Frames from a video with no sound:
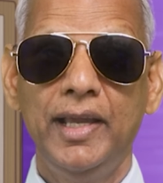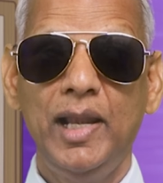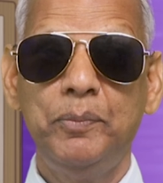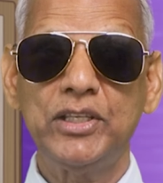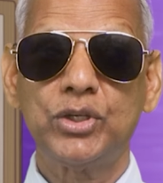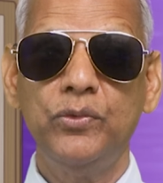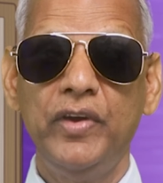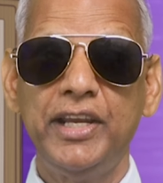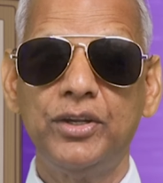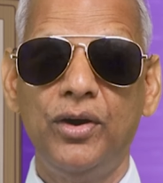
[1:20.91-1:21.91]
Help us to
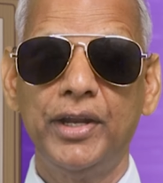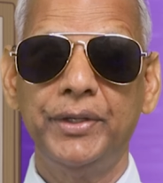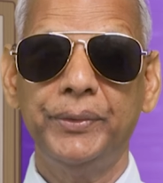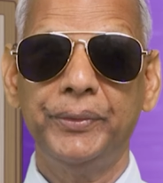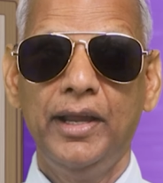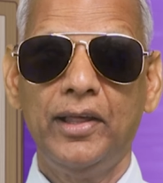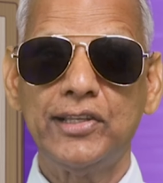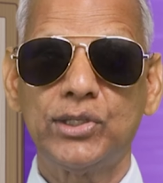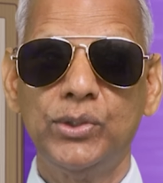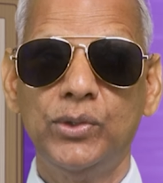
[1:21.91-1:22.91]
wait on you. And
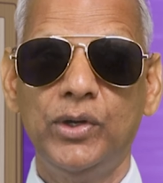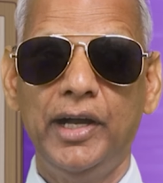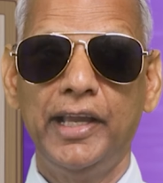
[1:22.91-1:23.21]
also,